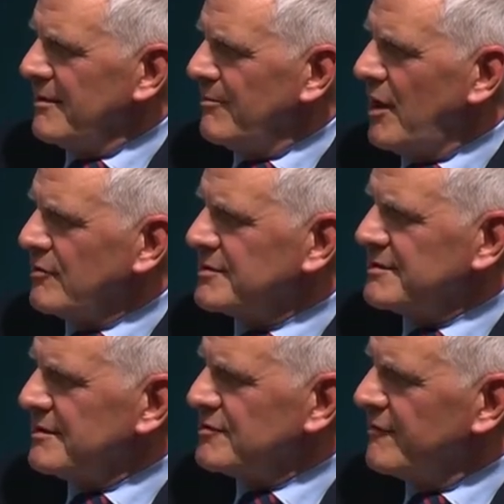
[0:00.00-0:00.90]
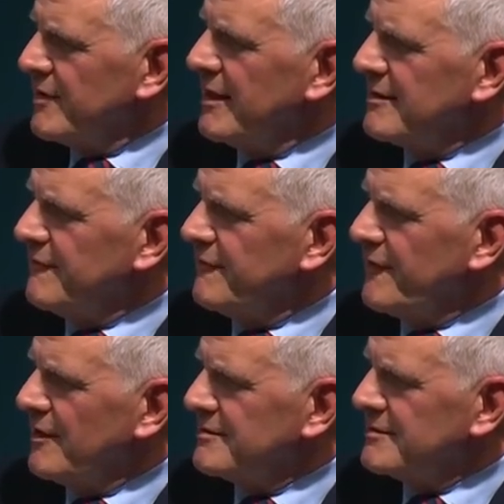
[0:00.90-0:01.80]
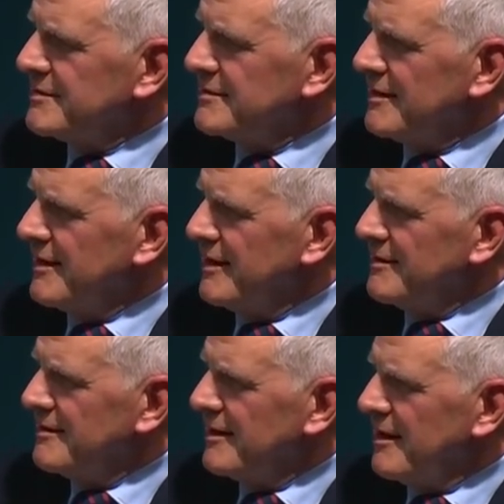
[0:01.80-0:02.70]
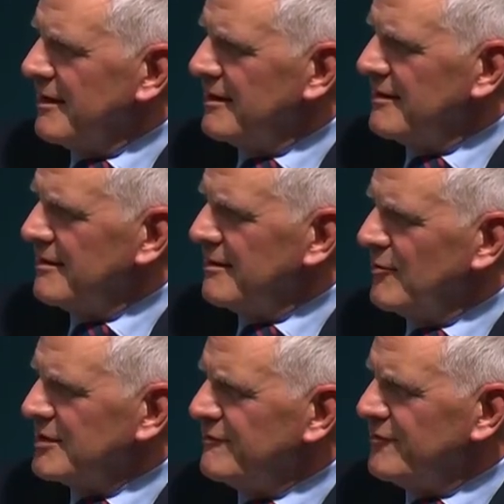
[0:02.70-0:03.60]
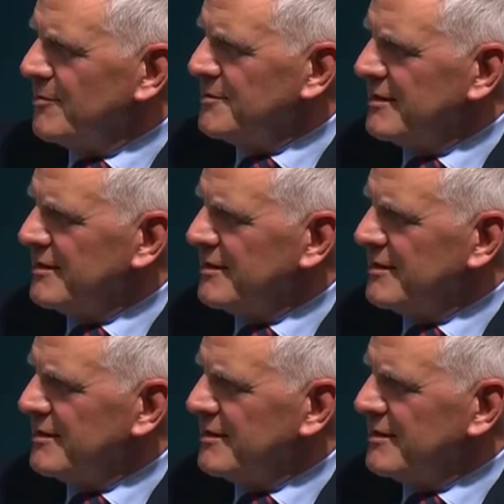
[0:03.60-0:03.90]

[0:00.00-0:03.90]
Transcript: about the sovereignty fund, and I was informed